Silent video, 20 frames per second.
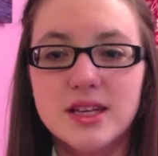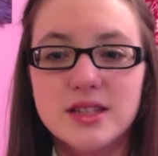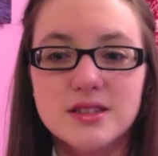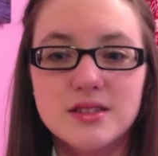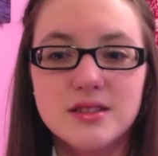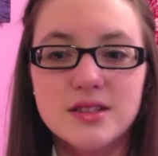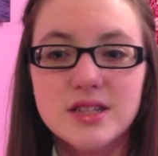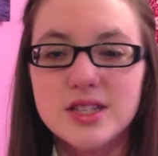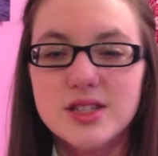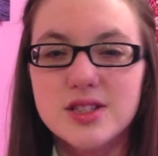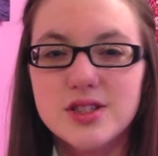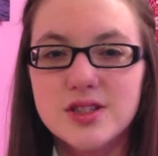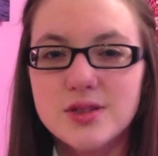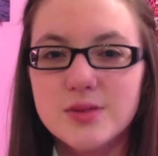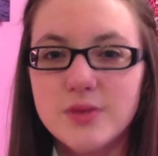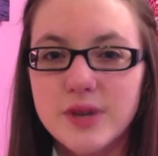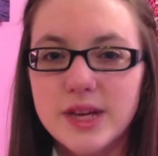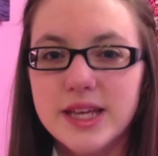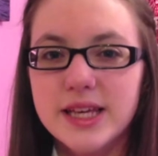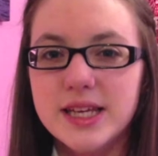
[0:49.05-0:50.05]
and it's
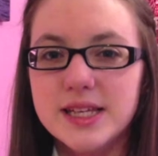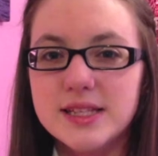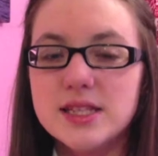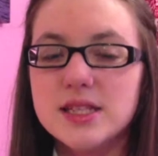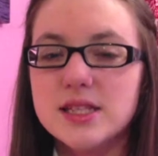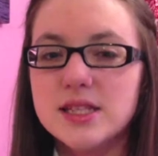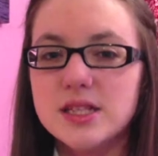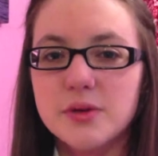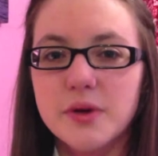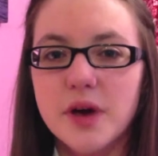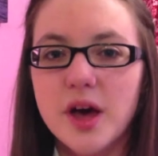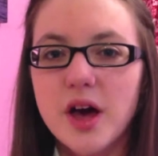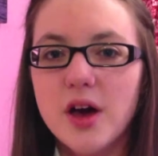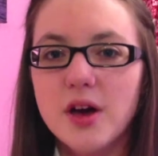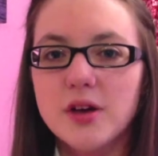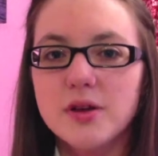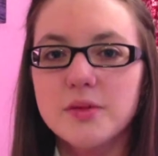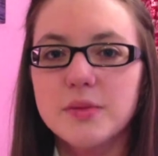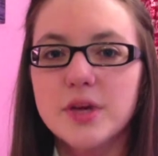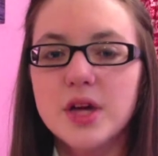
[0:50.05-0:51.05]
just really easy to do at
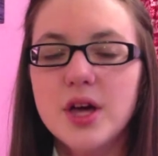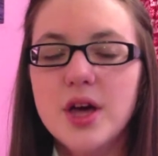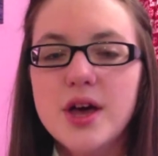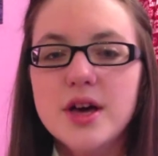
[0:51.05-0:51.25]
home.